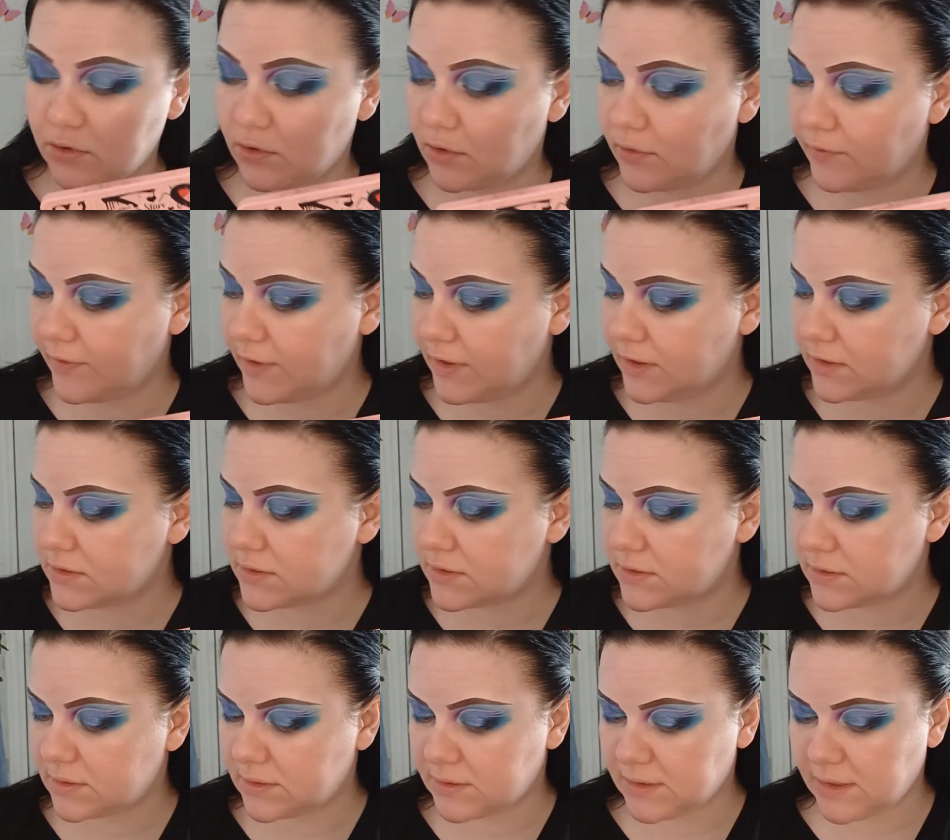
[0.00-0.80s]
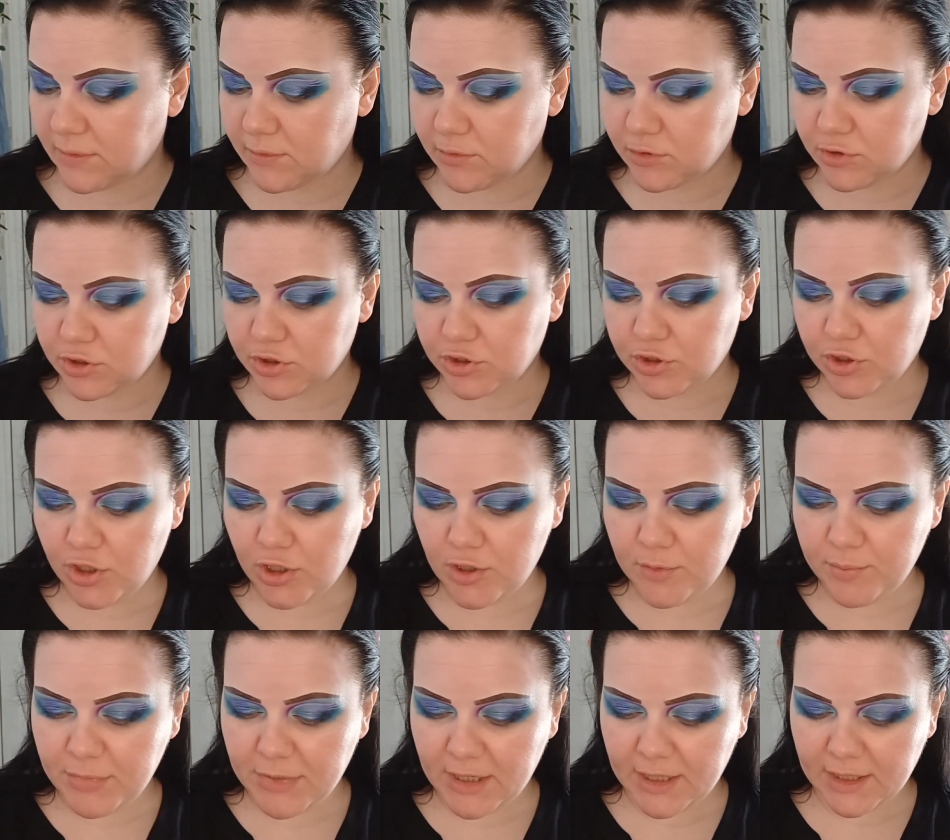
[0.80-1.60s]
Good. Now I'm going to
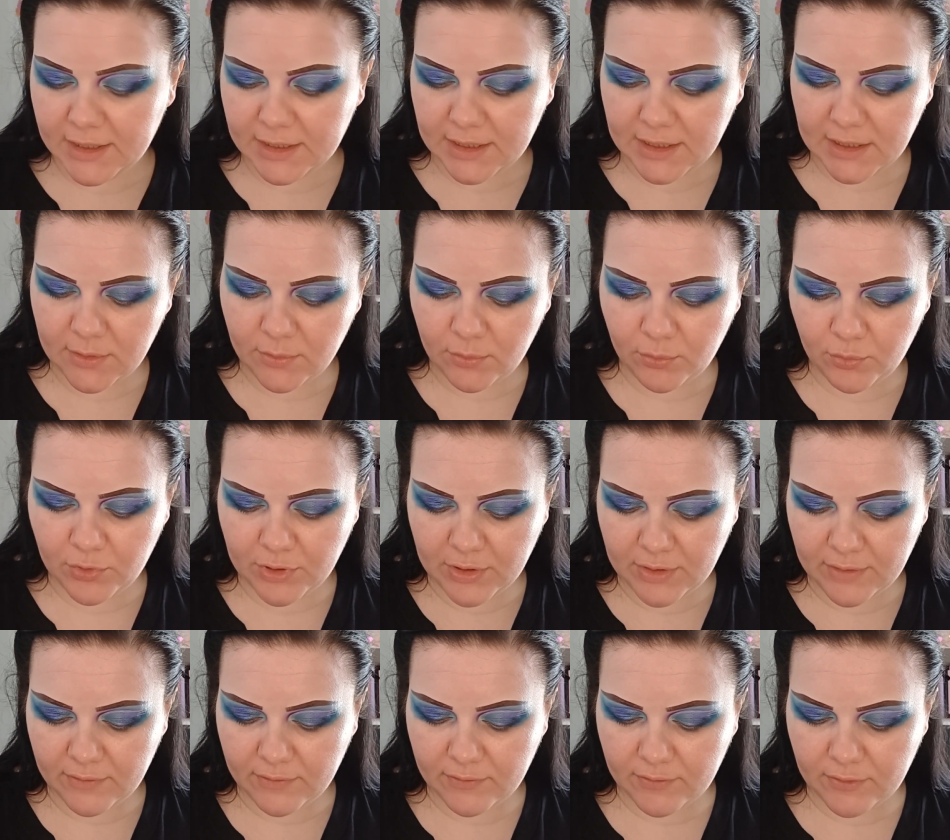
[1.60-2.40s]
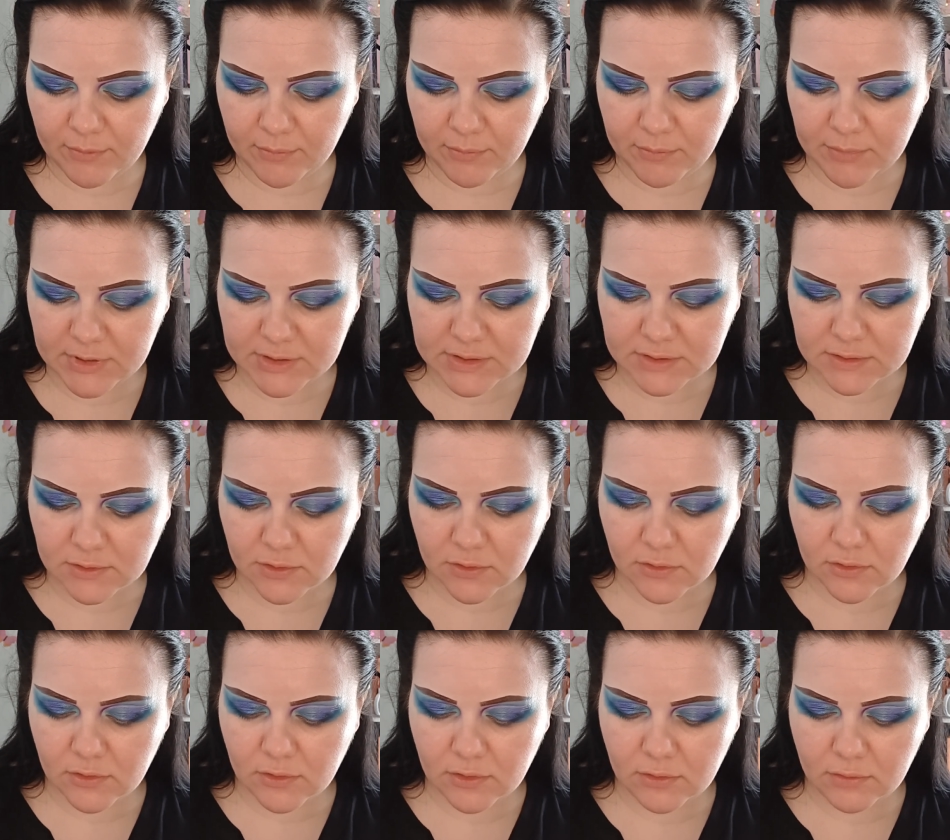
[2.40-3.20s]
go back in with
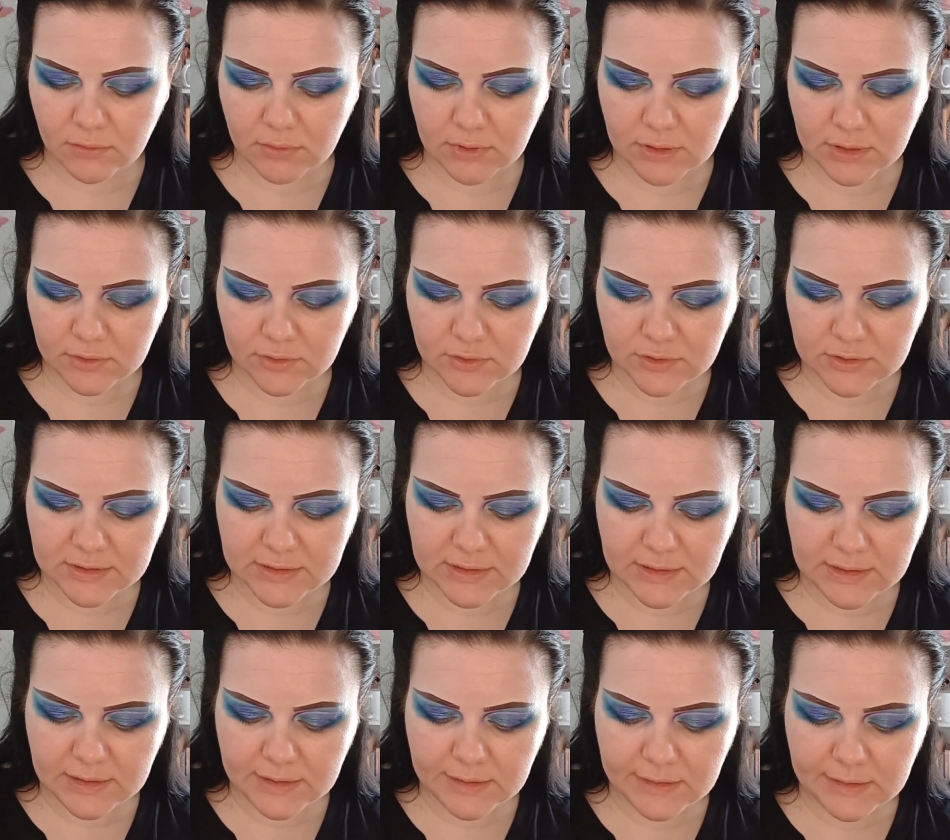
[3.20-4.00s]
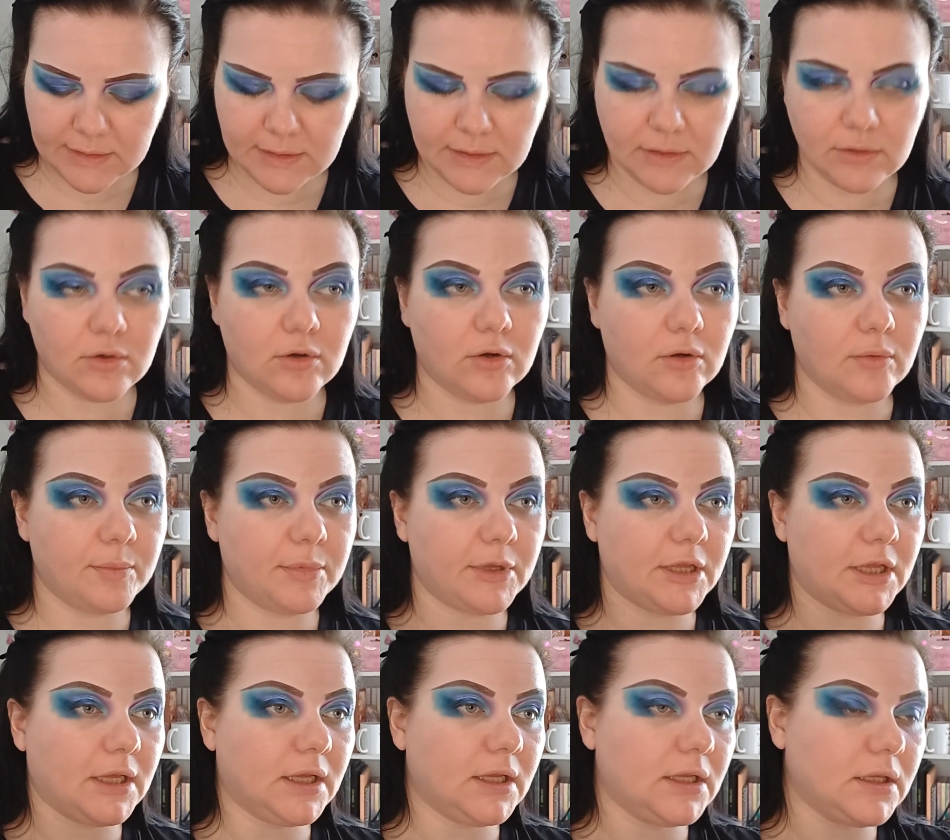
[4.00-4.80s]
Mystical just a little
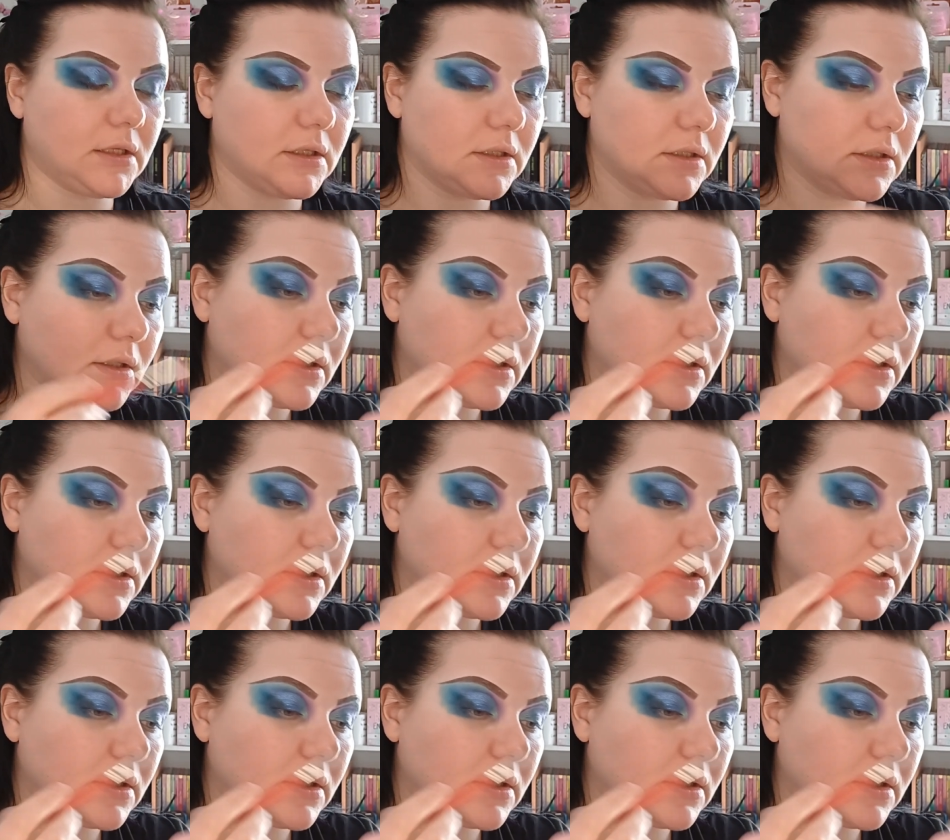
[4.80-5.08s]
bit.